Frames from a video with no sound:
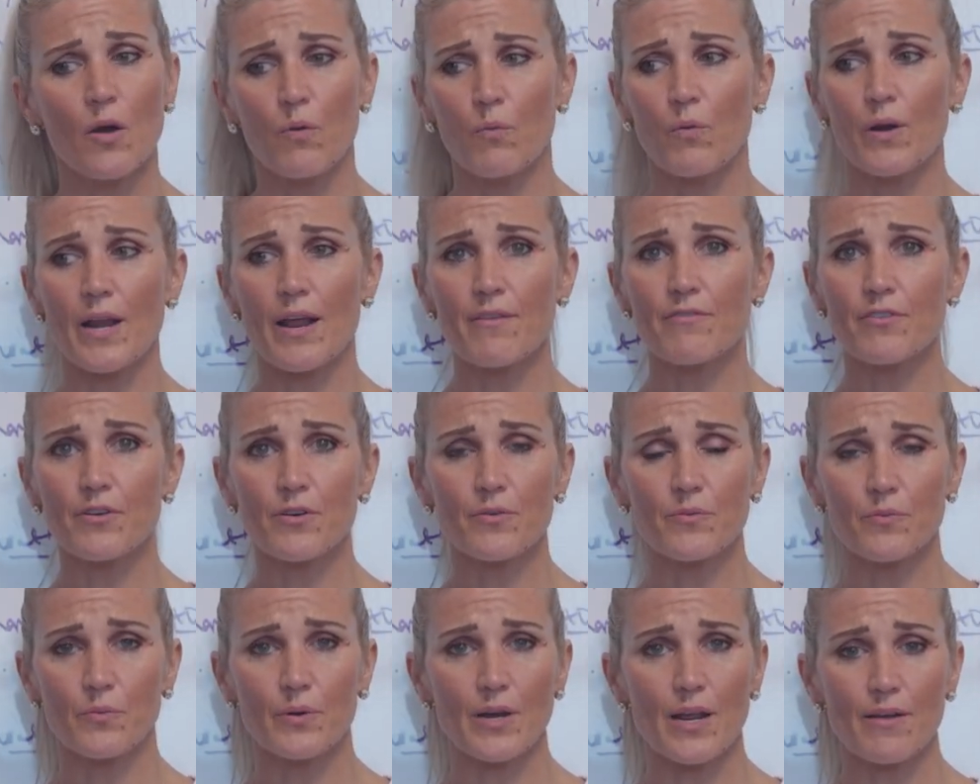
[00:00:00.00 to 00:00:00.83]

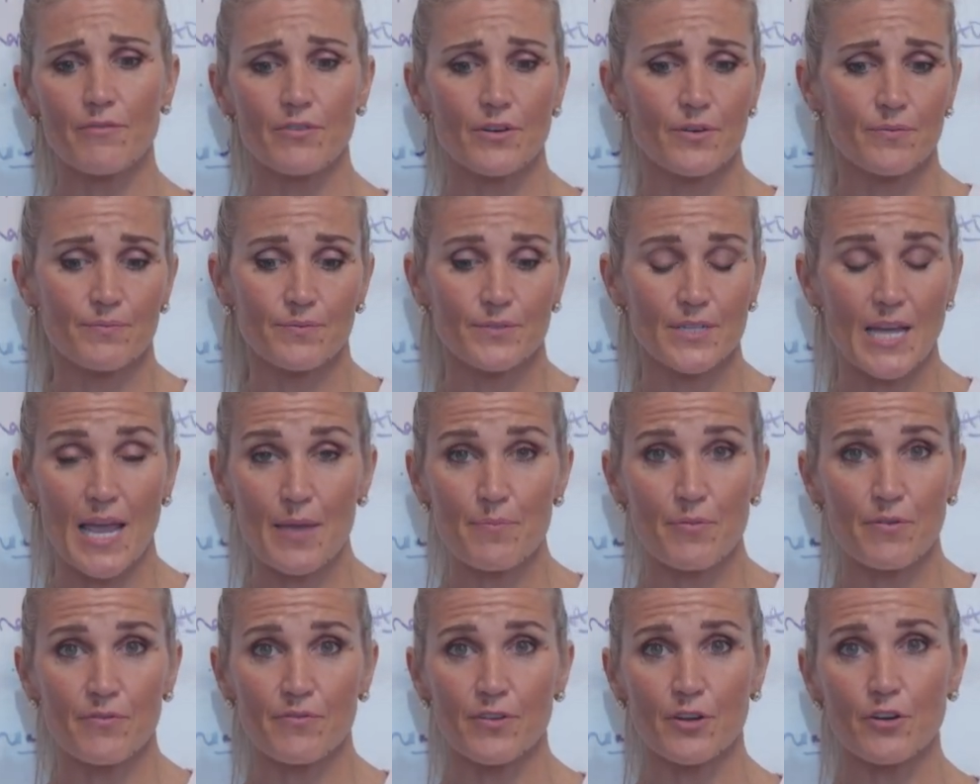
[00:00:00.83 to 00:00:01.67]
whatever
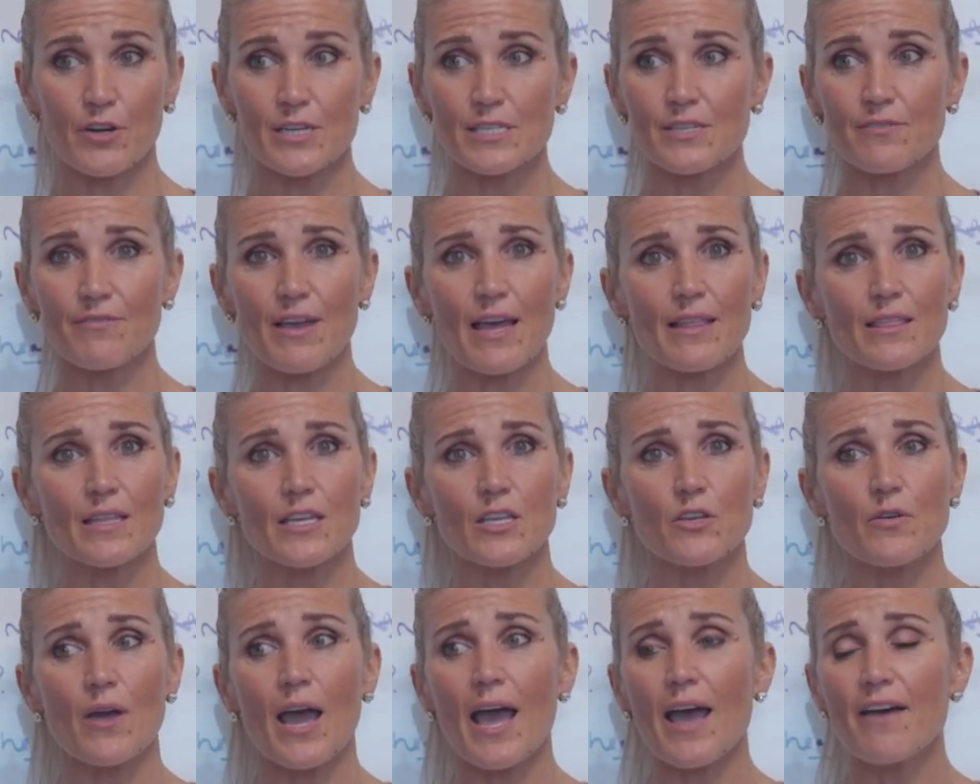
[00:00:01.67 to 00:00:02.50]
type of aggressive
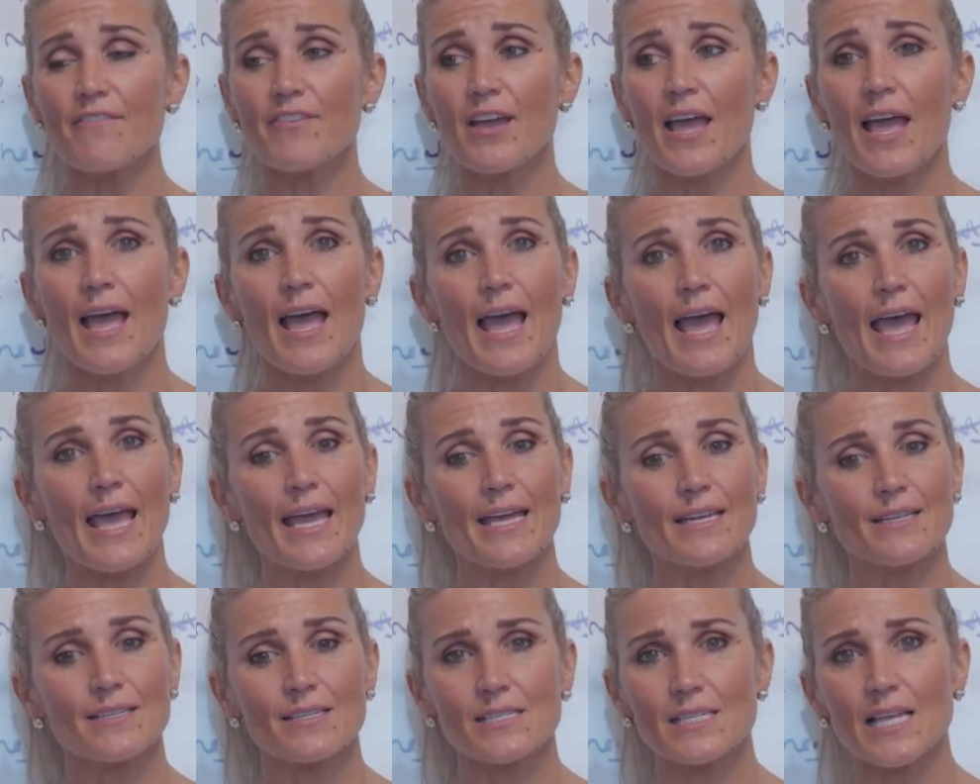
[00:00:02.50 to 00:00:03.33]
athlete you have,
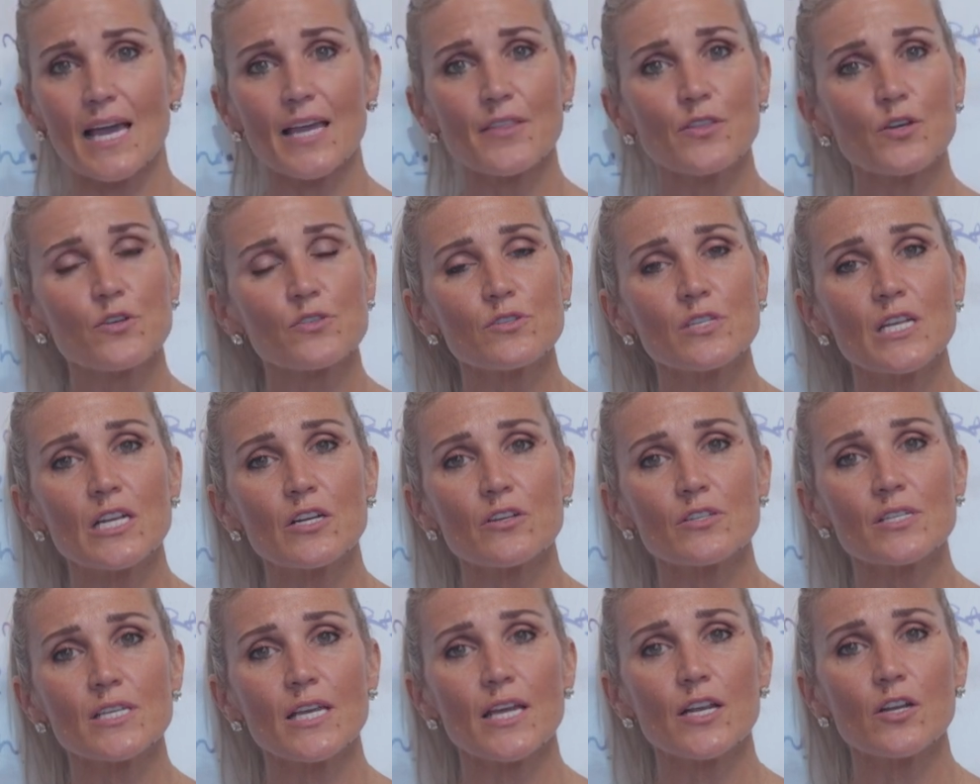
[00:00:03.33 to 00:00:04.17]
and slide those
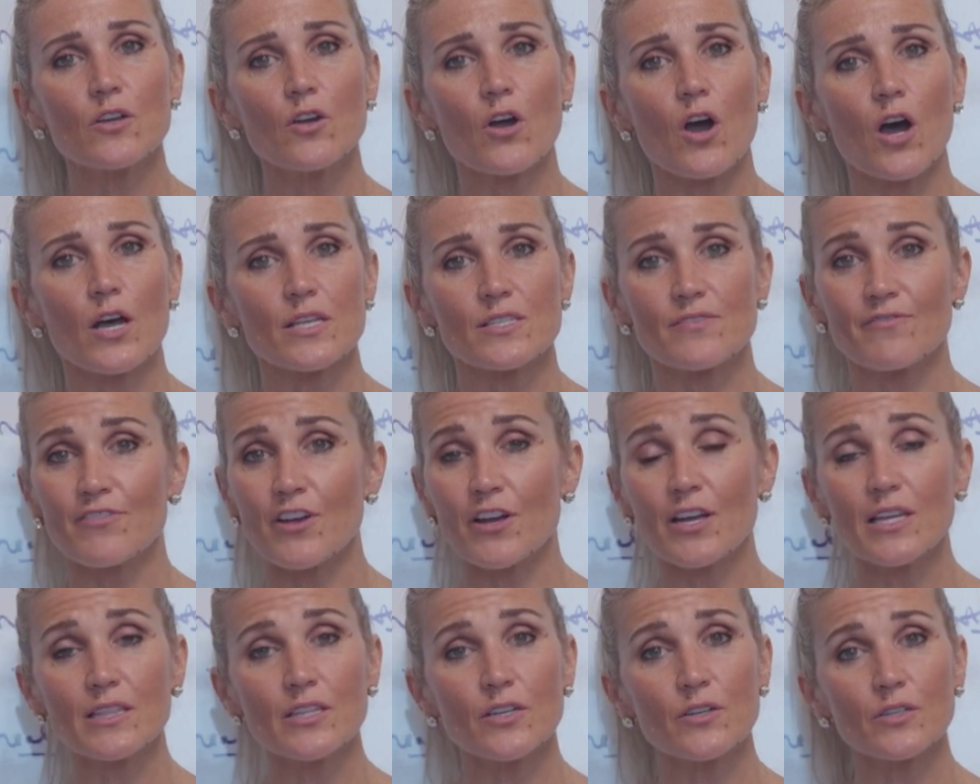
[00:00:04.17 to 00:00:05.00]
needles in, cause
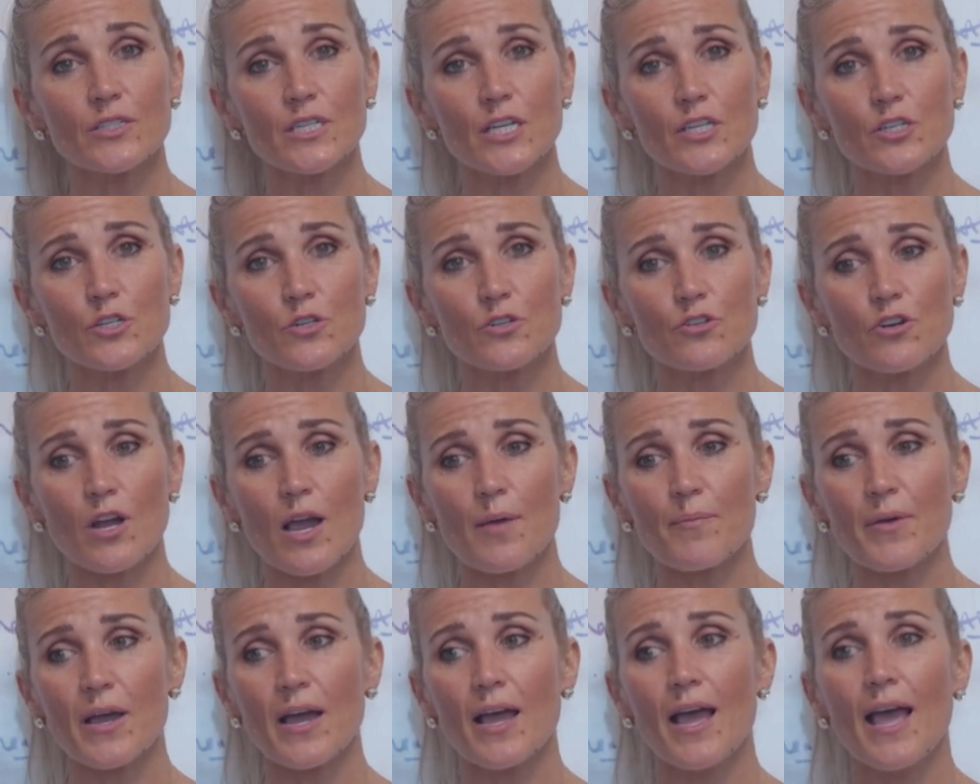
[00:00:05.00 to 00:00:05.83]
very little tissue
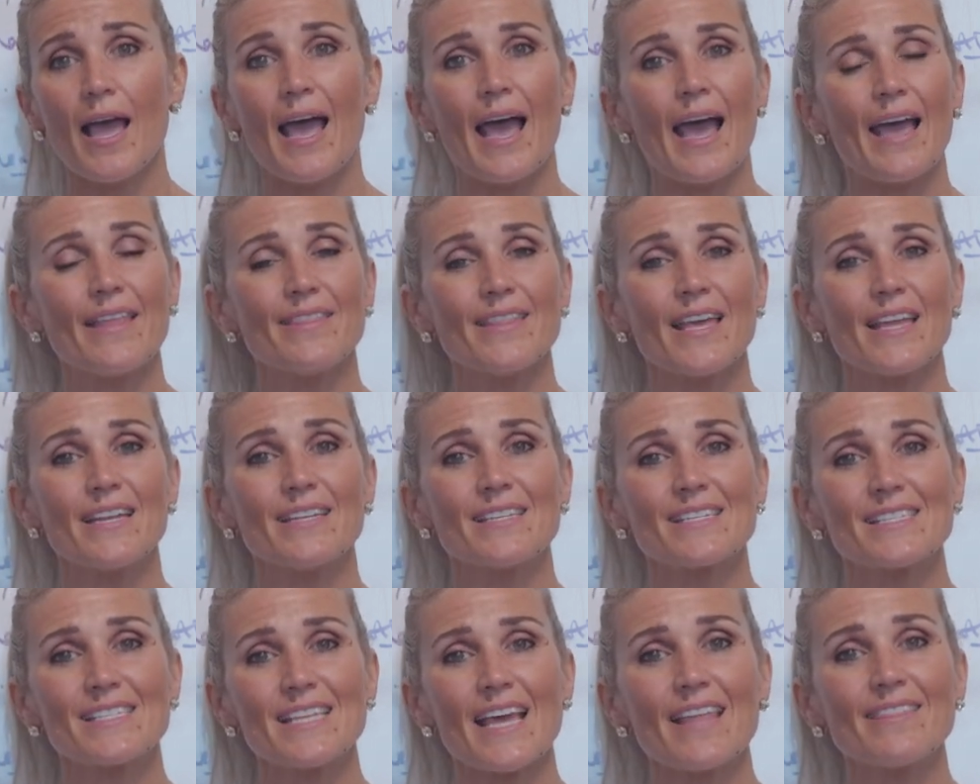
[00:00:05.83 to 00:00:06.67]
trauma, and
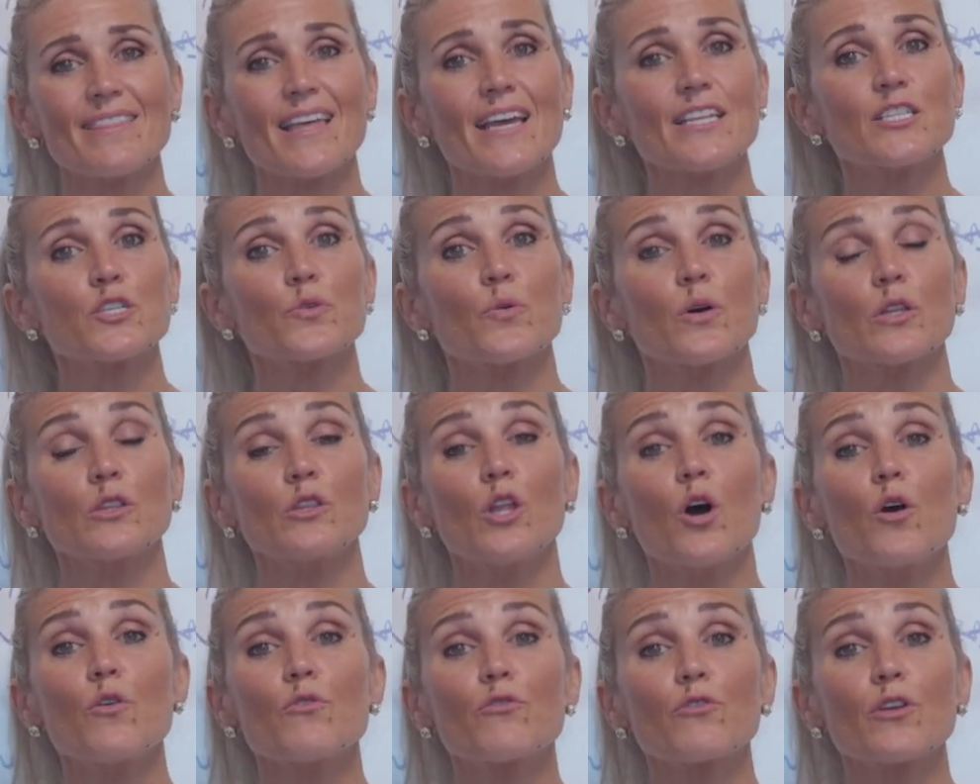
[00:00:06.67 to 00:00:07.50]
then set that to a
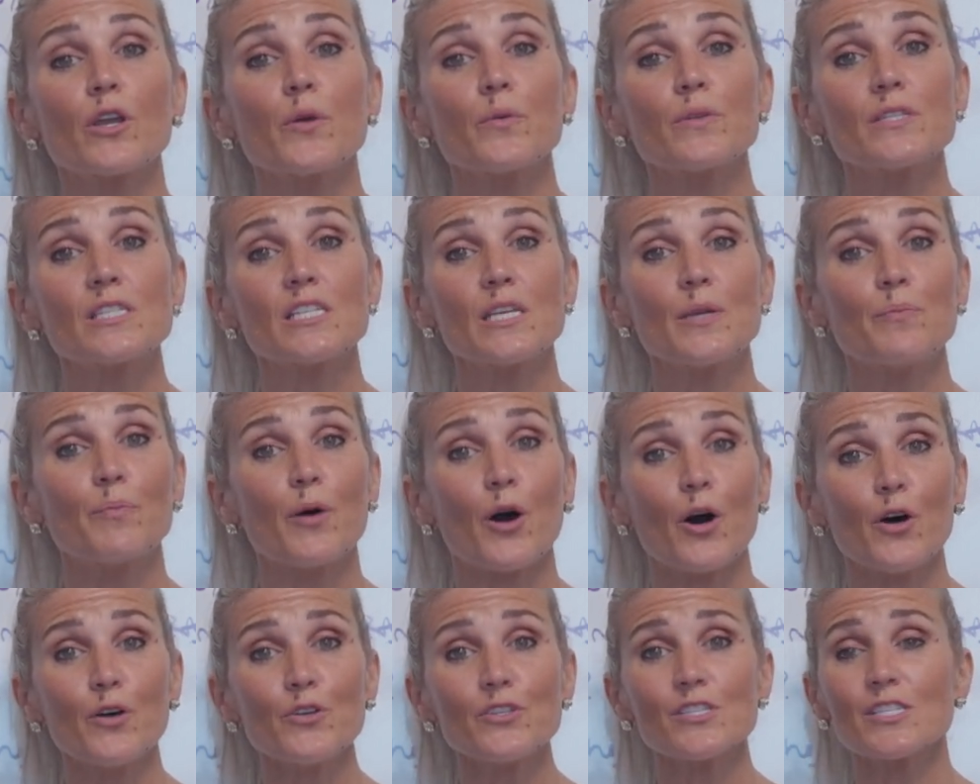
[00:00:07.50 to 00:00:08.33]
low frequency
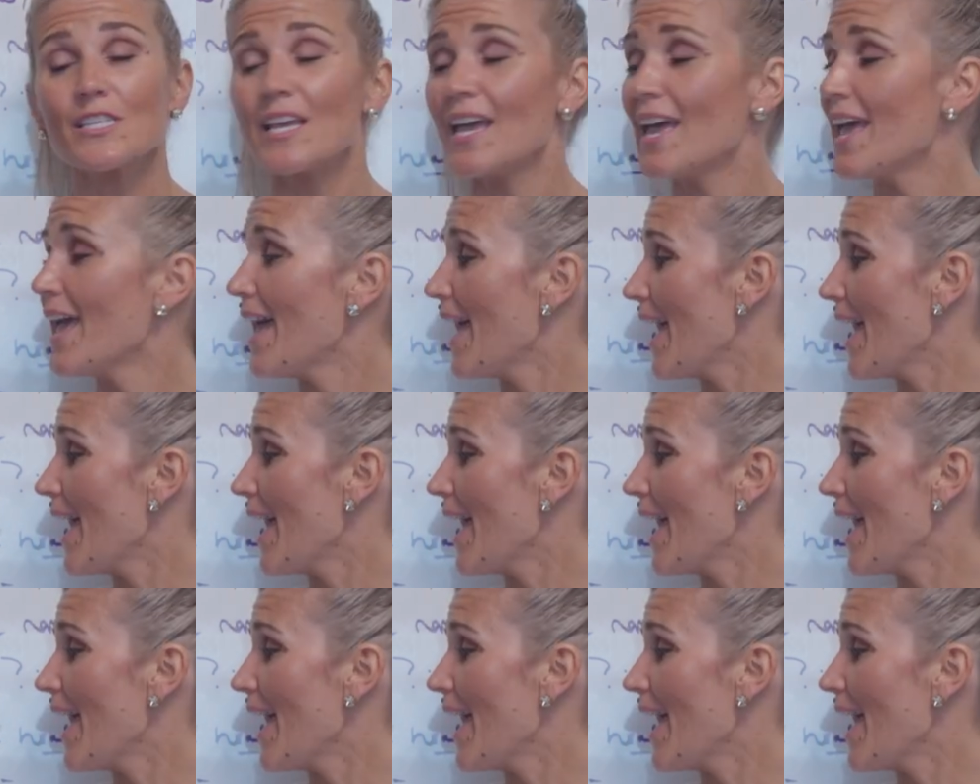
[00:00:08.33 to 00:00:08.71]
pulse.